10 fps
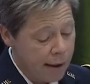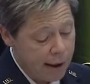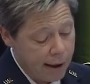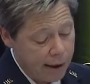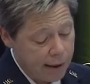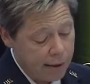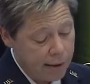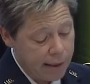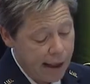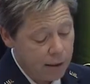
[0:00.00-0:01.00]

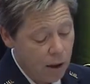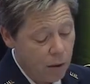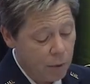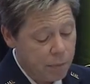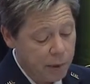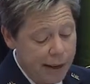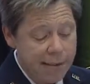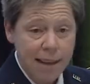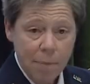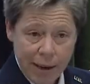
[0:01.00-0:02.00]
And that law
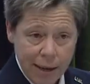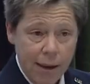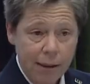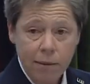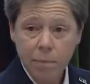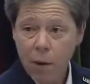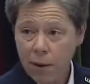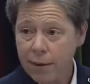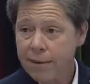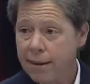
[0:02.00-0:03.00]
replaced that Pentagon
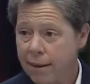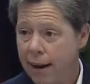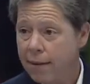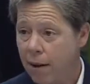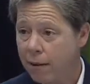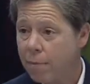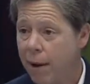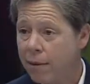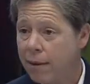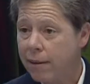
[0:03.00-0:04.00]
policy that I talked
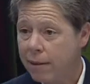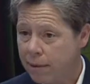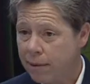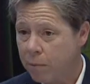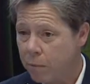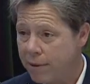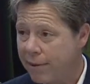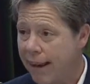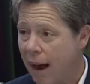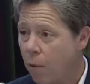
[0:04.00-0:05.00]
about that was
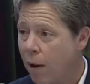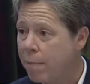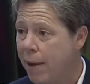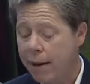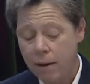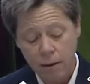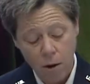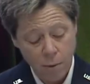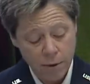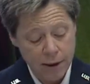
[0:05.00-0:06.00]
the outright ban on
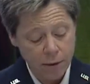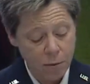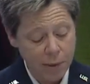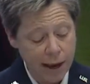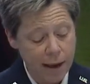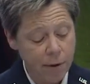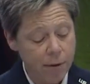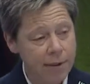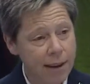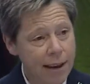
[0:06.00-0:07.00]
homosexual
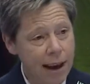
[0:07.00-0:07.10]
behaviors.